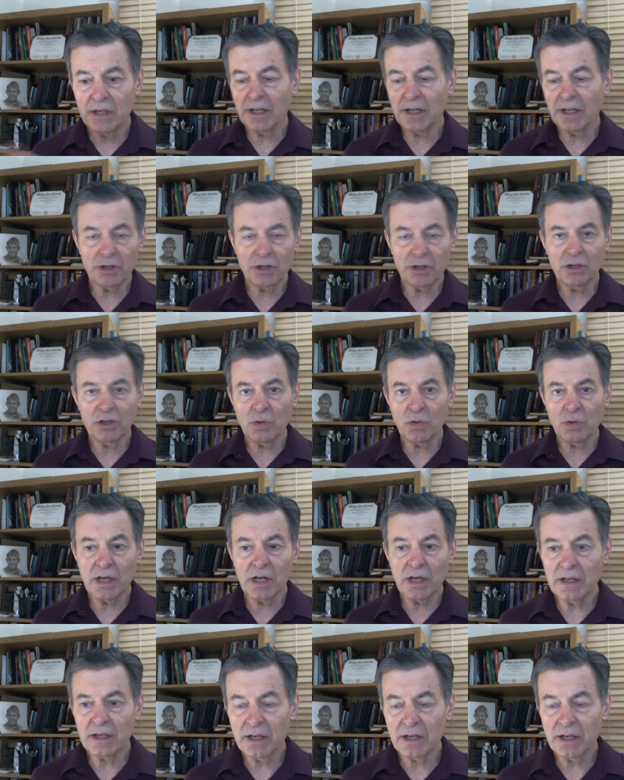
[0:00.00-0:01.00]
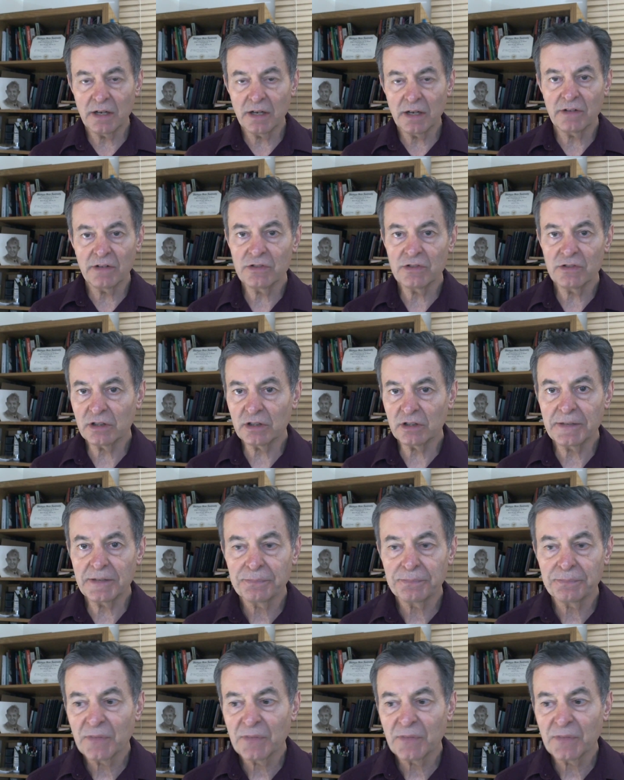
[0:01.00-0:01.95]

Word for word: in a good way eventually.